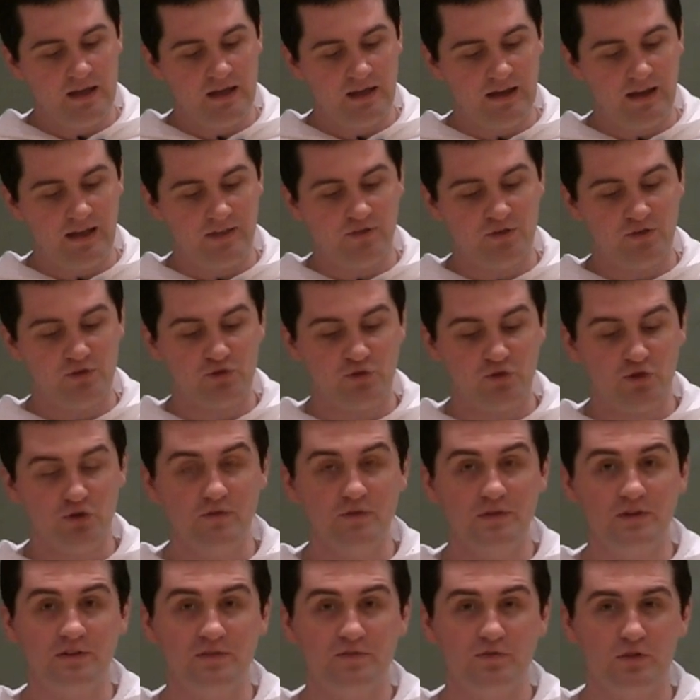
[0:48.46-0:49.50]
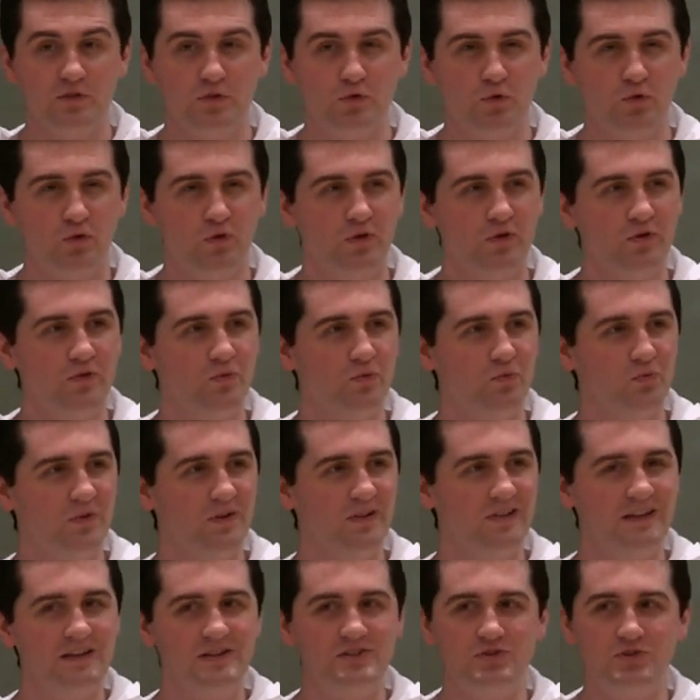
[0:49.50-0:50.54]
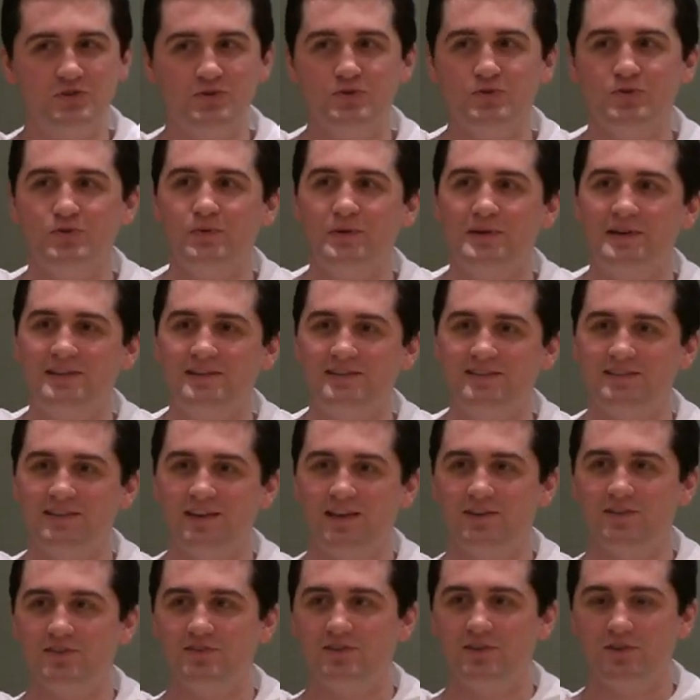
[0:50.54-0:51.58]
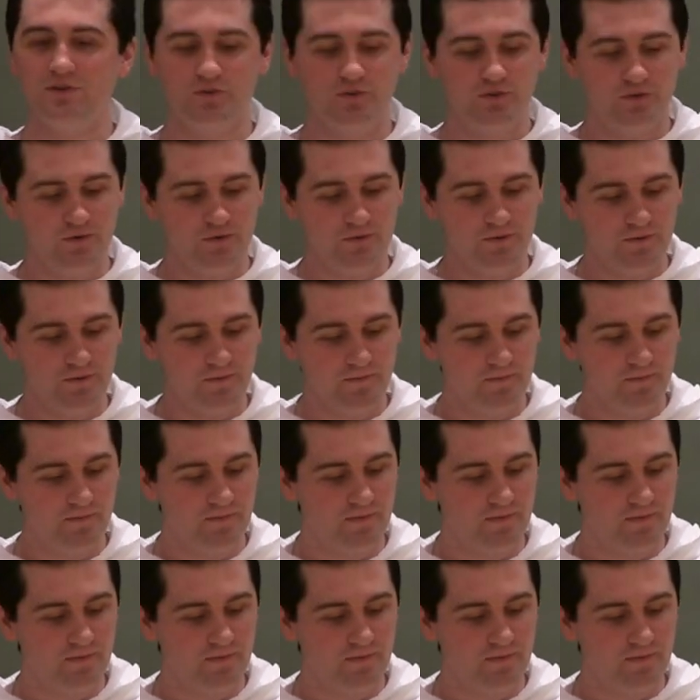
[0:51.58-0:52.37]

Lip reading: Can the servant of the Lord really do what he says he'll do?